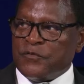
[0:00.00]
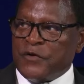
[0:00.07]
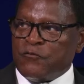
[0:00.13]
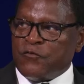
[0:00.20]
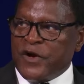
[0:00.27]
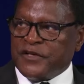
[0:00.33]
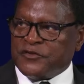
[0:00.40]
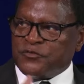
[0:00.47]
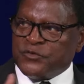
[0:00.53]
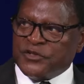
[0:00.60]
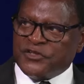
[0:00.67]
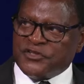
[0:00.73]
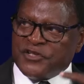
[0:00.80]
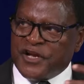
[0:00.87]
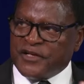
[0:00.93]
once we
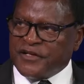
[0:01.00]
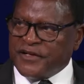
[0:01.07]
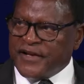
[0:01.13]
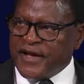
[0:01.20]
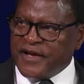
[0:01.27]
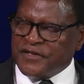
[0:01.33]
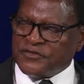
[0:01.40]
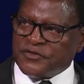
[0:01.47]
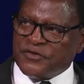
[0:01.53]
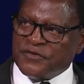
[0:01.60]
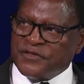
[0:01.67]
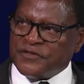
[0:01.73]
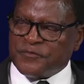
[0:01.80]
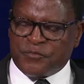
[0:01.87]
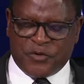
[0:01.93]
standardize all
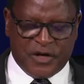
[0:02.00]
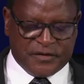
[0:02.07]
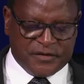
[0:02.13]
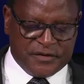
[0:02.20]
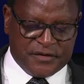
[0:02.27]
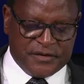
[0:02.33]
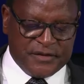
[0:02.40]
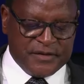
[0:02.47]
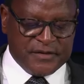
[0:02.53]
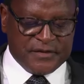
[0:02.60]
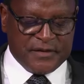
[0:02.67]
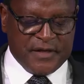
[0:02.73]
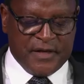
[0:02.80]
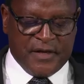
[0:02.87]
these processes,